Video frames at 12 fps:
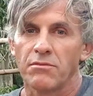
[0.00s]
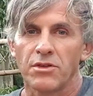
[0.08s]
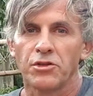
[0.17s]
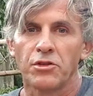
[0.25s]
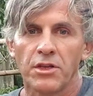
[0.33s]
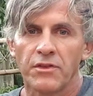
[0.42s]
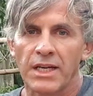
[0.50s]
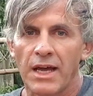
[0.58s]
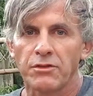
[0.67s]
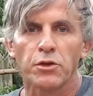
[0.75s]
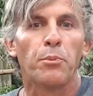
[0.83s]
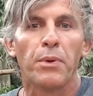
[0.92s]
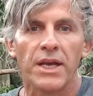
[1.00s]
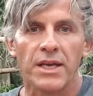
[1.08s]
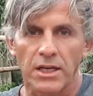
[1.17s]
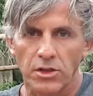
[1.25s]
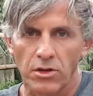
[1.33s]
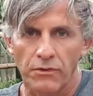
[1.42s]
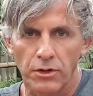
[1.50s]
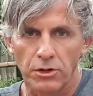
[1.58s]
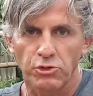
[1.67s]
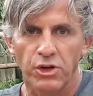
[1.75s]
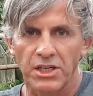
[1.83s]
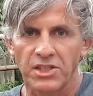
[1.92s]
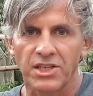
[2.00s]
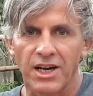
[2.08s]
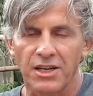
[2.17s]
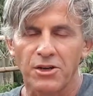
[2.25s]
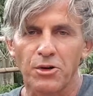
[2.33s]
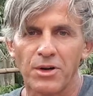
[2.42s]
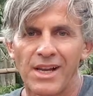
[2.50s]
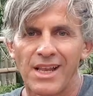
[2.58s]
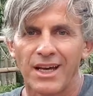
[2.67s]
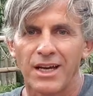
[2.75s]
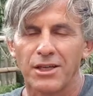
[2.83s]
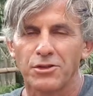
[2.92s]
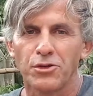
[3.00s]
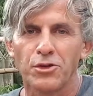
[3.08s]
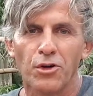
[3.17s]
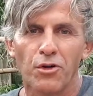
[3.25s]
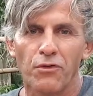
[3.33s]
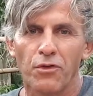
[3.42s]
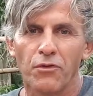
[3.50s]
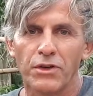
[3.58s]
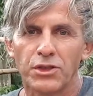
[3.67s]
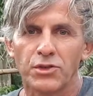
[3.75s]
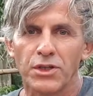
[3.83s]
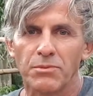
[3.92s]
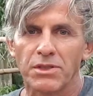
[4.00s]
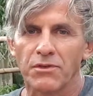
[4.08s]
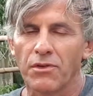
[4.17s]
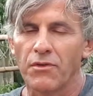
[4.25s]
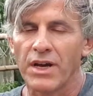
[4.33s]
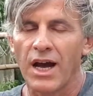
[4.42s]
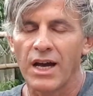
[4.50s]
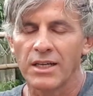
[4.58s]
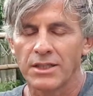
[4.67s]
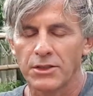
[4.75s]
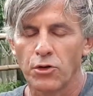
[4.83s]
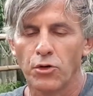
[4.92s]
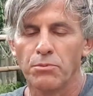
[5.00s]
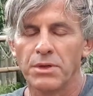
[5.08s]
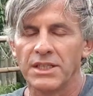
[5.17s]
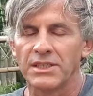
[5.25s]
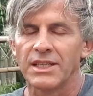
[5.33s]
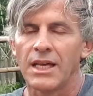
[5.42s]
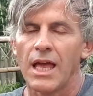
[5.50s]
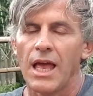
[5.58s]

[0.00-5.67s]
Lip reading: you don't even have to pay actually for a tricycle to go for the trips and for the highland hoppings.